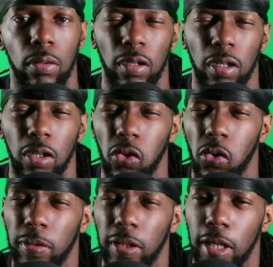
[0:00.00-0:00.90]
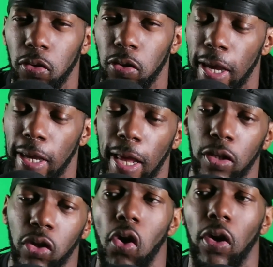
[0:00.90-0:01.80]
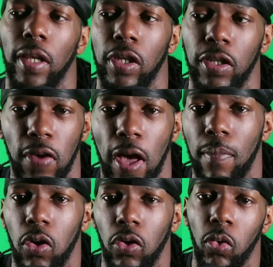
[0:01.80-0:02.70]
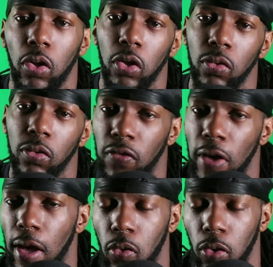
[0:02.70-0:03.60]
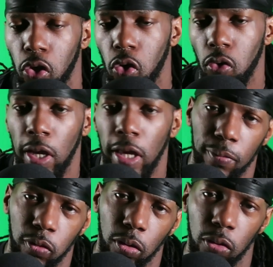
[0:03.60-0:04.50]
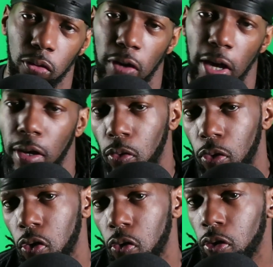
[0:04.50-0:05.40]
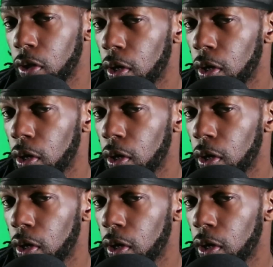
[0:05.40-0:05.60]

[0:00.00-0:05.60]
You know what I'm saying? You cannot target just fat burn. You want to lose fat on your hips. You want to lose fat on your stomach.